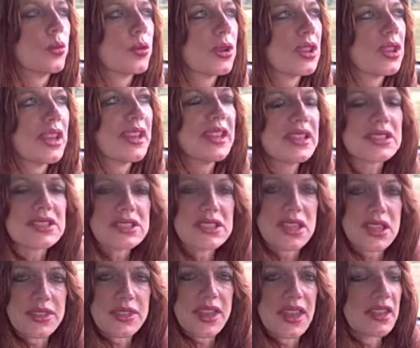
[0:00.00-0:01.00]
would lead us
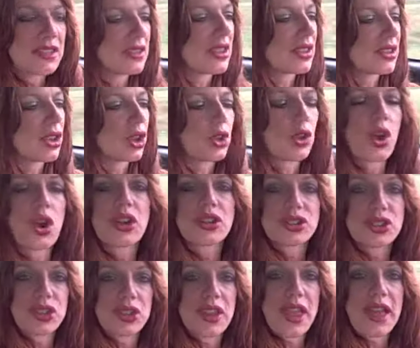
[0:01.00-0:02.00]
to think that the
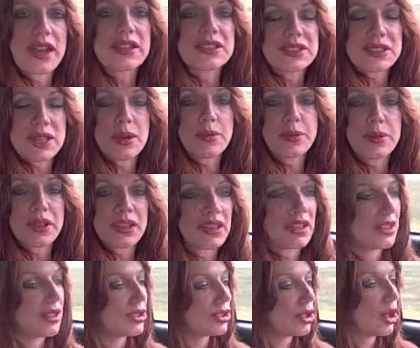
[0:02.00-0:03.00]
larger that
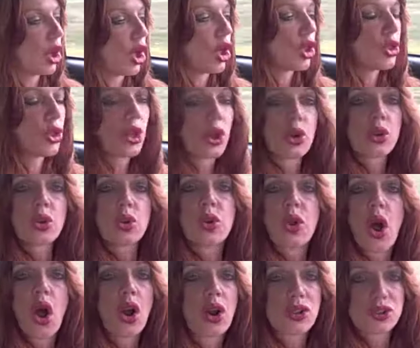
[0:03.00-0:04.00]
assembly is, the
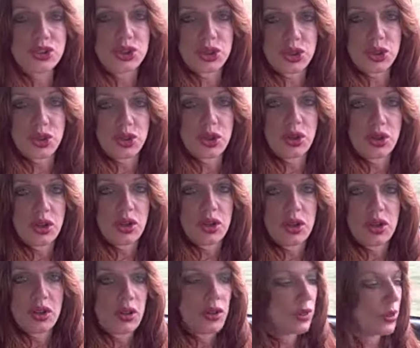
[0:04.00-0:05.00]
larger,
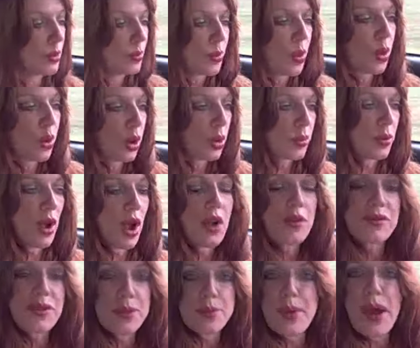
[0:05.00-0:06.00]
the more
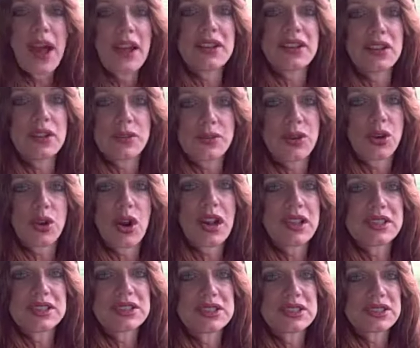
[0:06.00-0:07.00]
of the body of
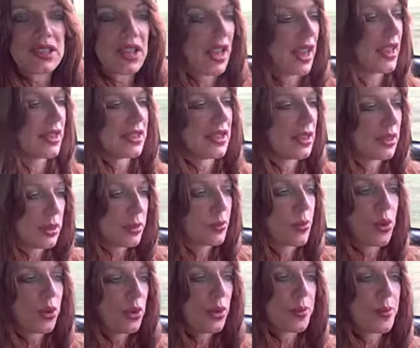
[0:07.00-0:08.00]
Christ, the
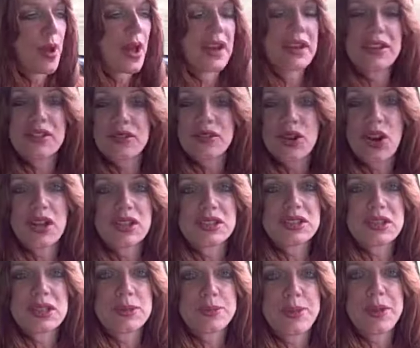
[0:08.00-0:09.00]
more the body of
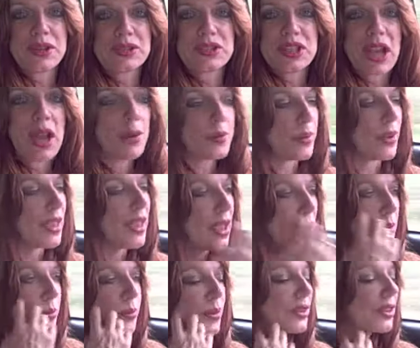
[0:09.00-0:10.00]
Christ is built up.
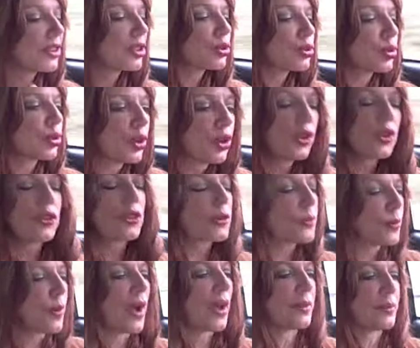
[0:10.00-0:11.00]
But the truth
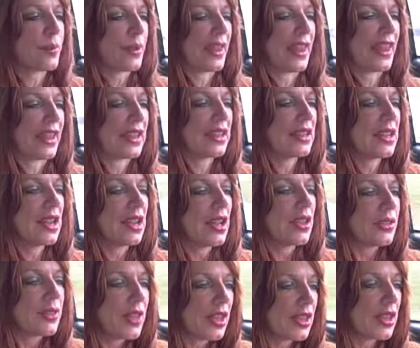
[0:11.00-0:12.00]
might be
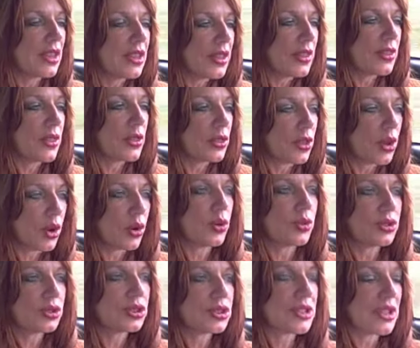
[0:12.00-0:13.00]
that
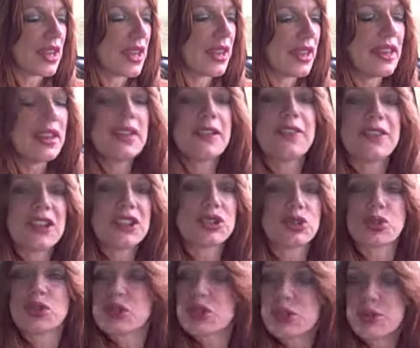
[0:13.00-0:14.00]
those
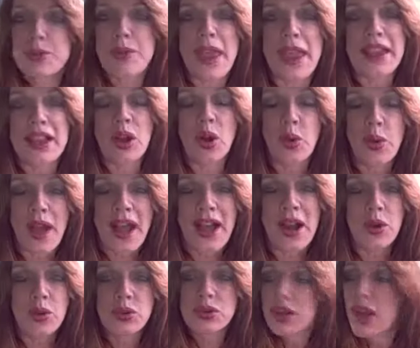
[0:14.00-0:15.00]
individuals may go
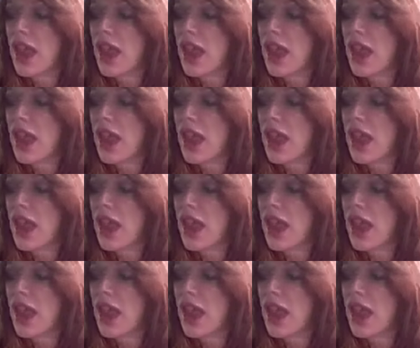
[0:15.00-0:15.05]
out